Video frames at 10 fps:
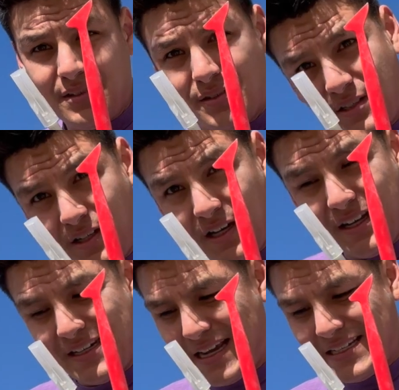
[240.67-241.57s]
so you can
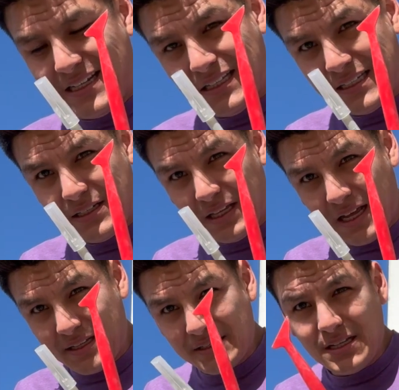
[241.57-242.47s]
cut nice and clean
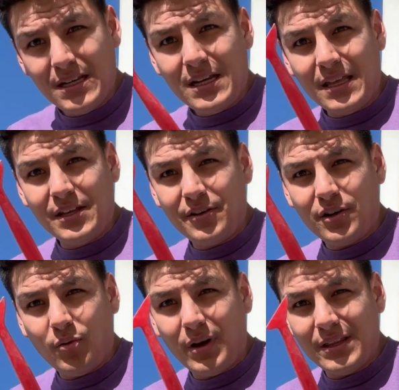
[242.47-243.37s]
lines, and then you're
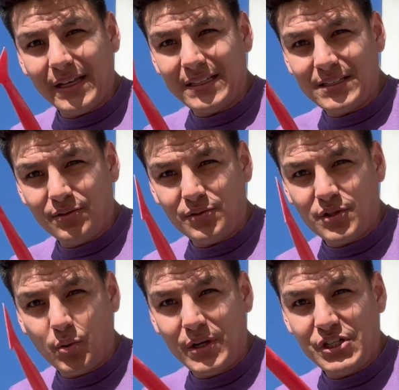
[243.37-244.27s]
gonna want like this little
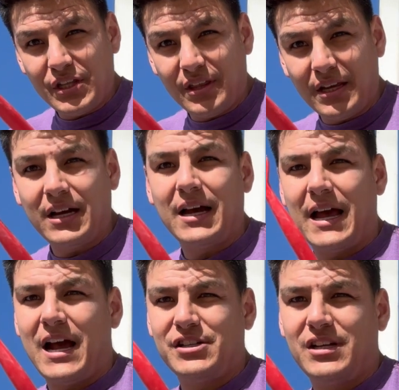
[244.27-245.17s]
squeegee thing. I
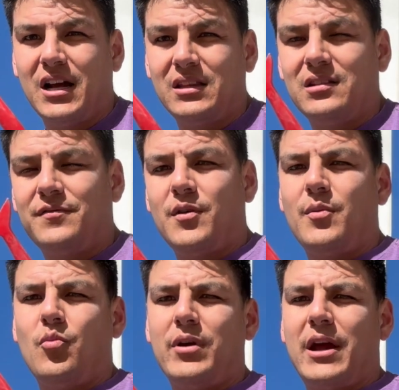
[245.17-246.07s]
actually got this
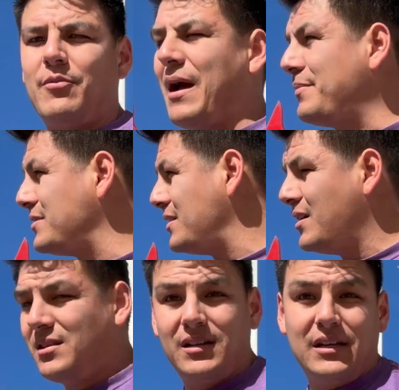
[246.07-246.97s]
from when I wrapped
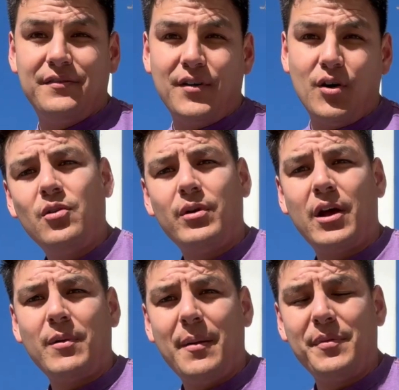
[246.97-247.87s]
the Evo, when I
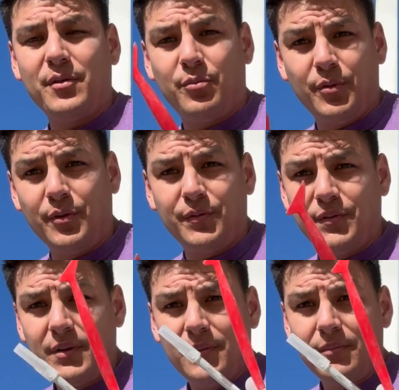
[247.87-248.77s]
wrapped the roof
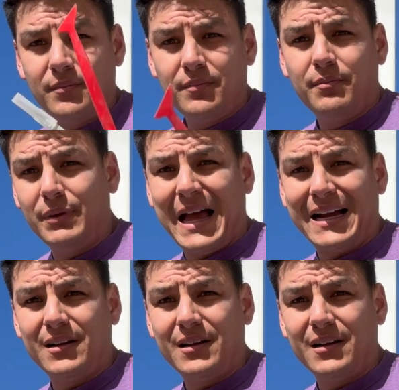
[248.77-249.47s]
black,